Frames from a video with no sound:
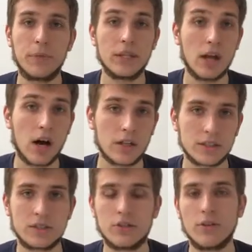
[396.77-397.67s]

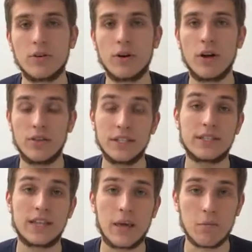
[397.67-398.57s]
belongs to the
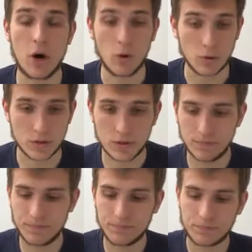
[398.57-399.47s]
same host.